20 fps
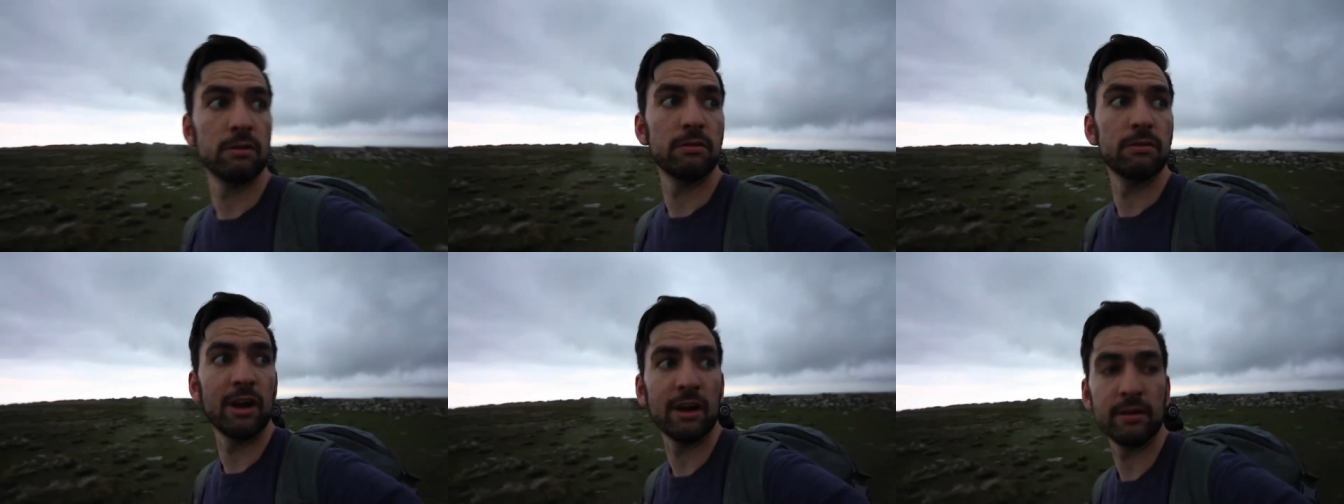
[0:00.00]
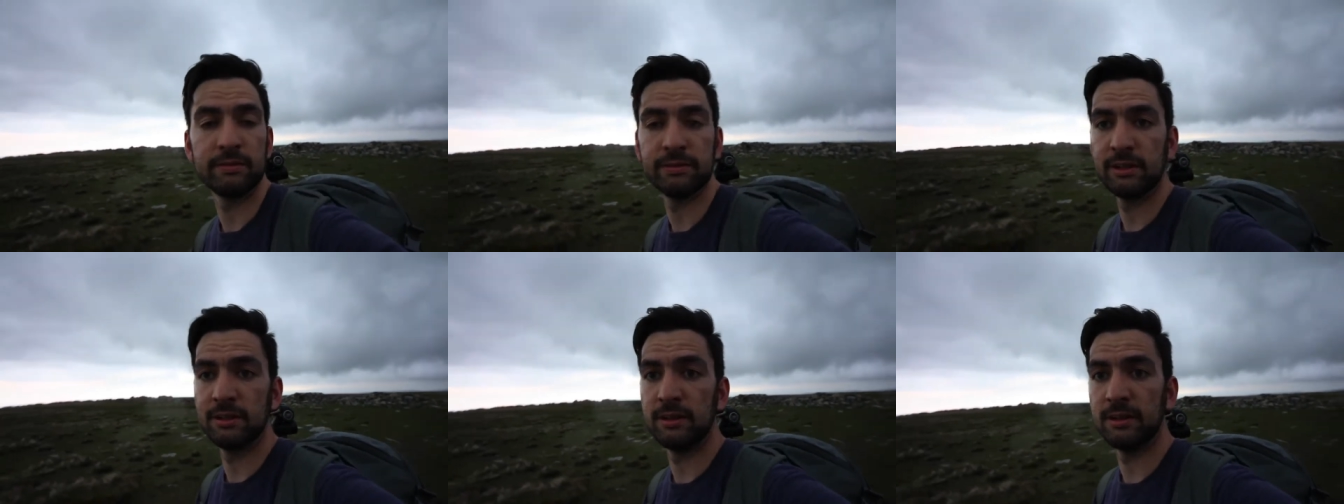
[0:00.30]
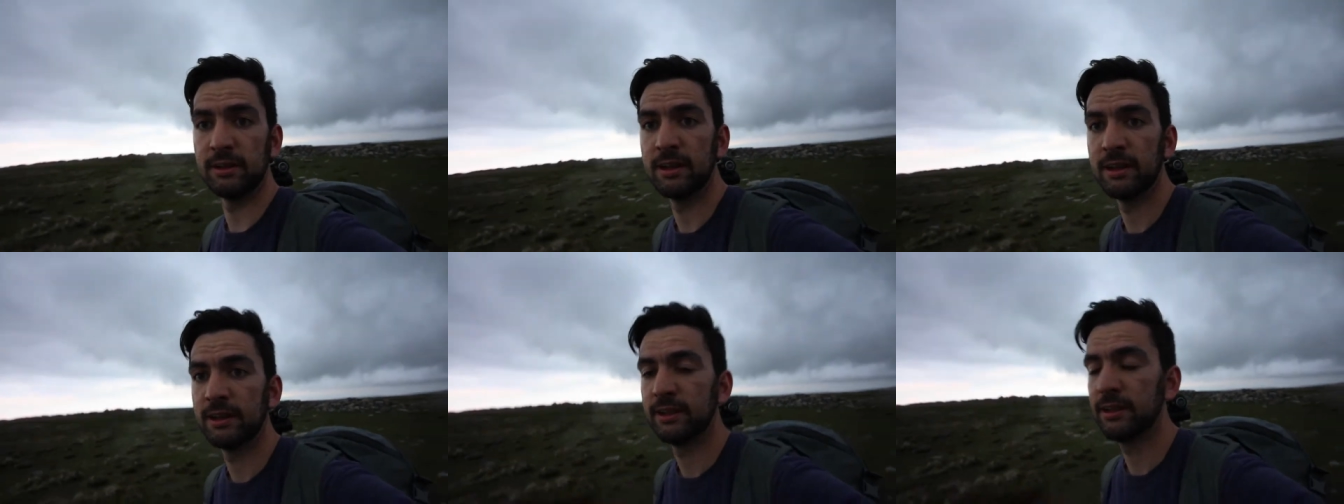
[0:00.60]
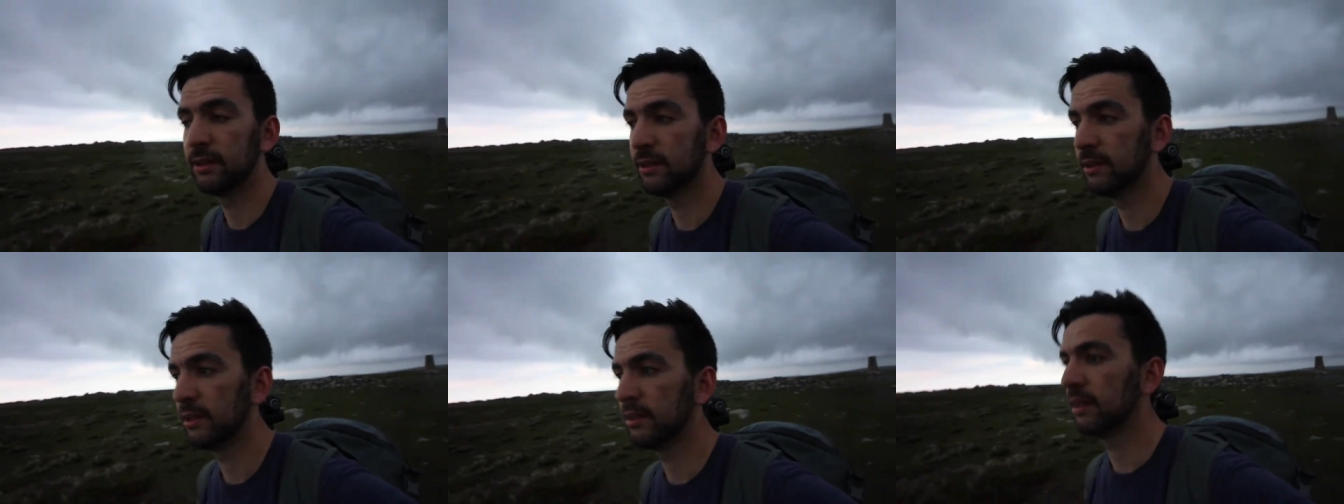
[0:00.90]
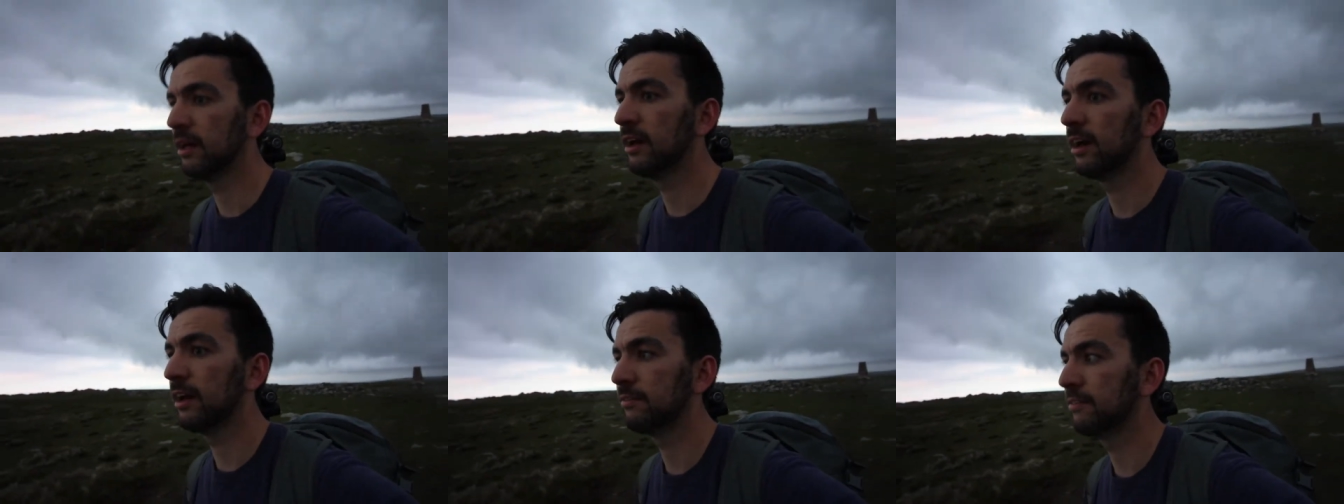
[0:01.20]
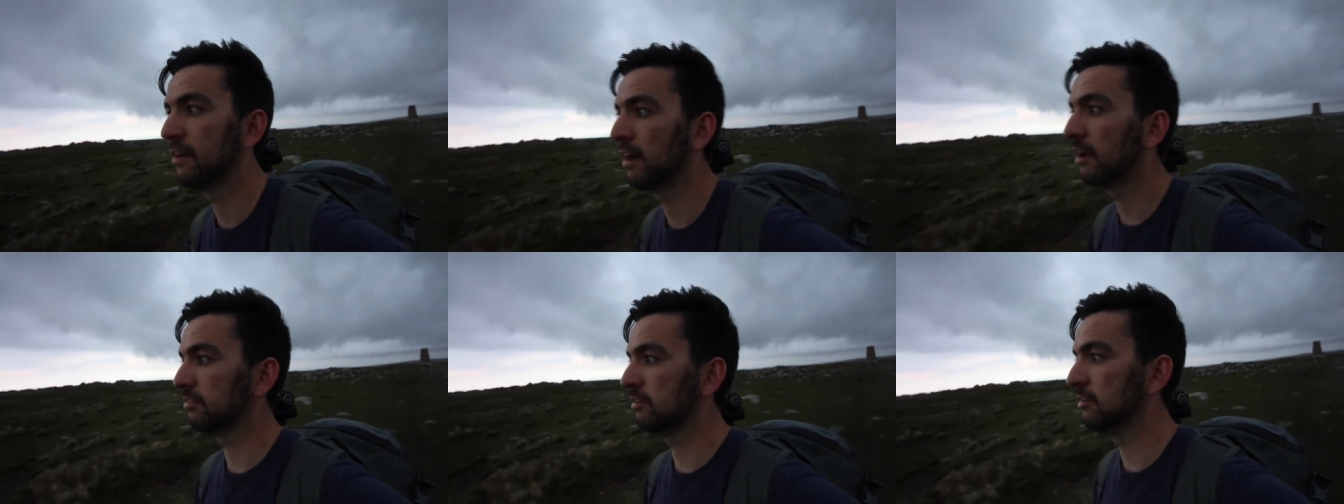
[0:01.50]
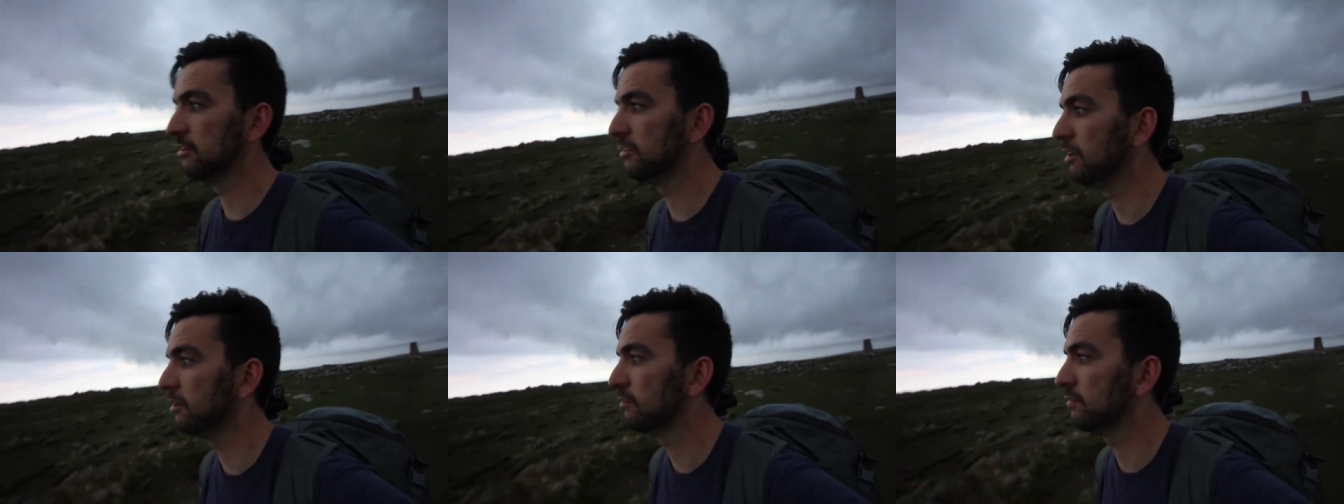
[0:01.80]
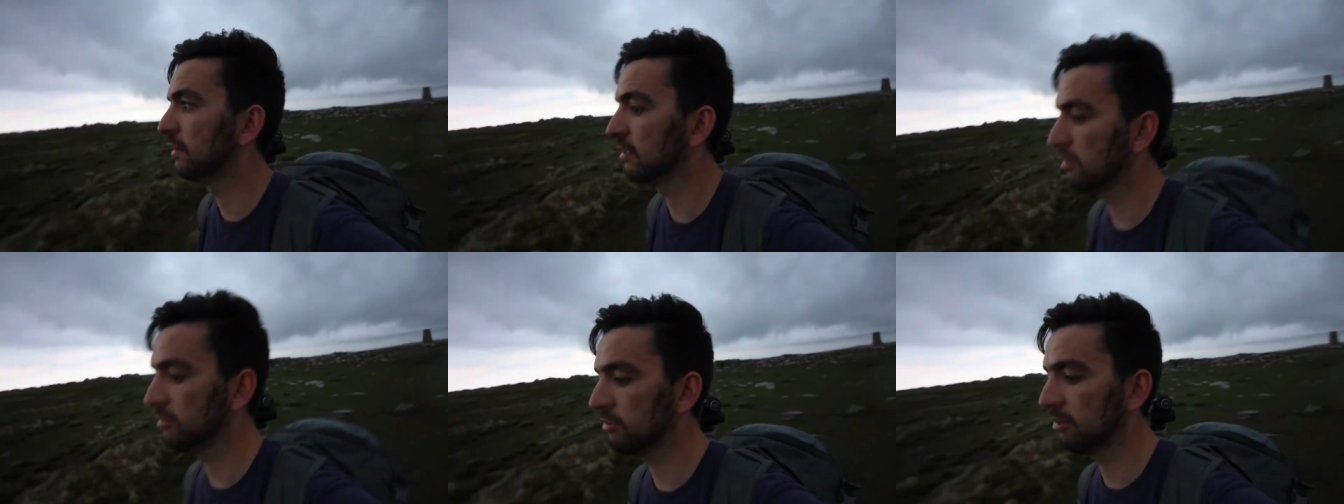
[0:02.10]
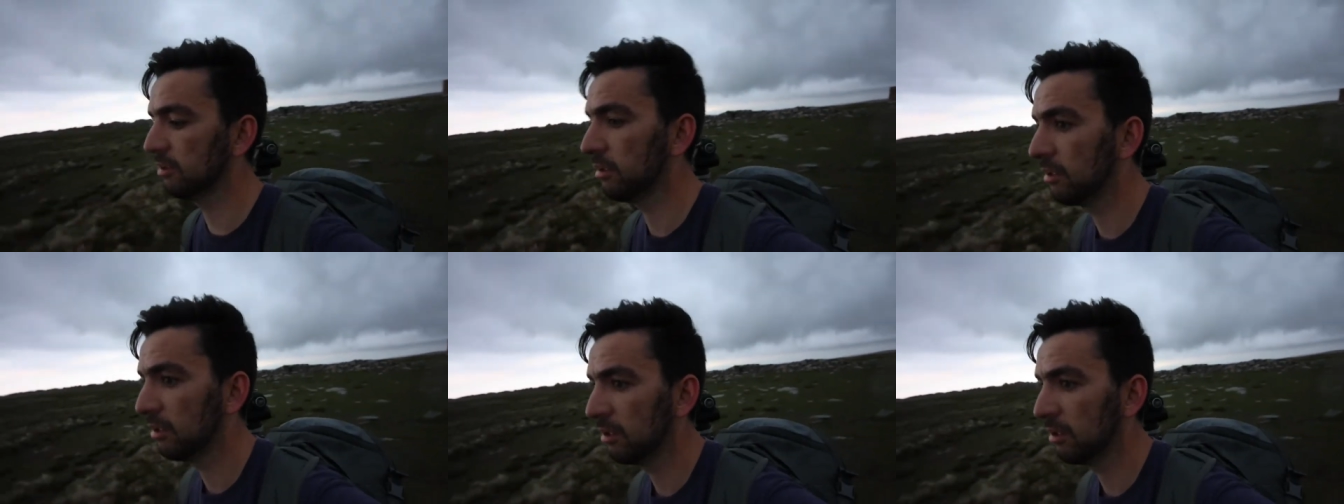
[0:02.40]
rather than half-assing two things.